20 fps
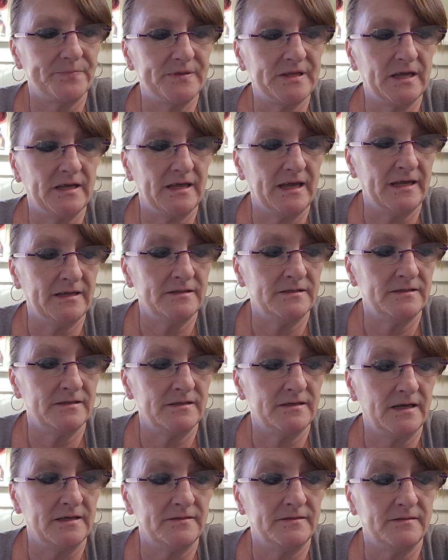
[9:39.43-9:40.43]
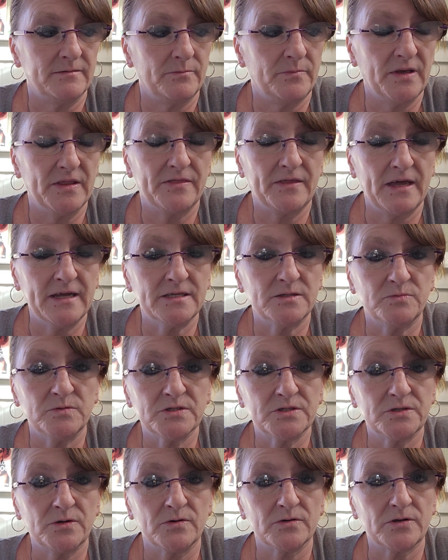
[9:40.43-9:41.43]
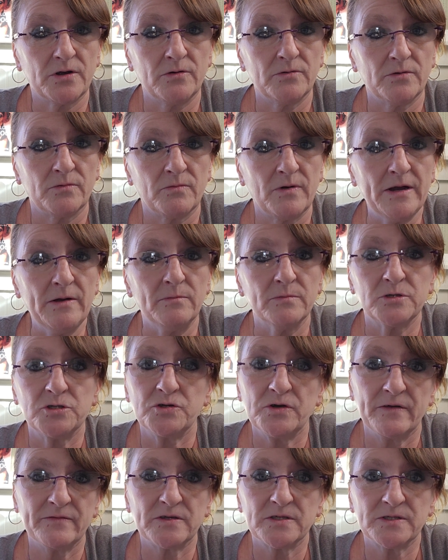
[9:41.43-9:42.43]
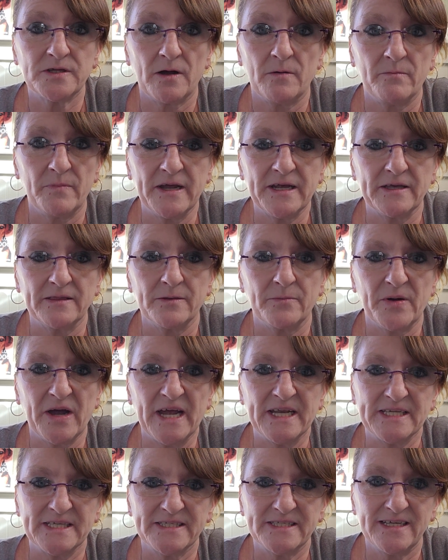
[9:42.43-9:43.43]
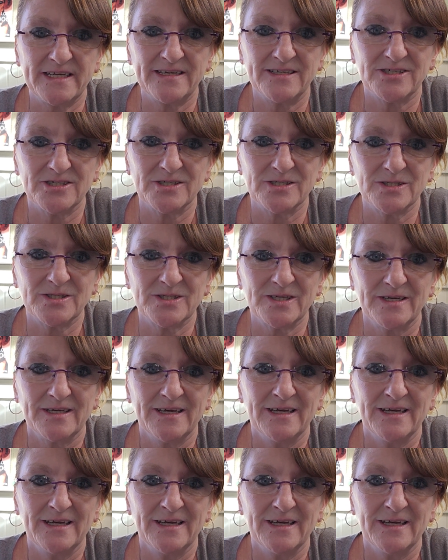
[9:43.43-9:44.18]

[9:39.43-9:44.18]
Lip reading: But things will start turning around, but you have to stop making the bad decisions.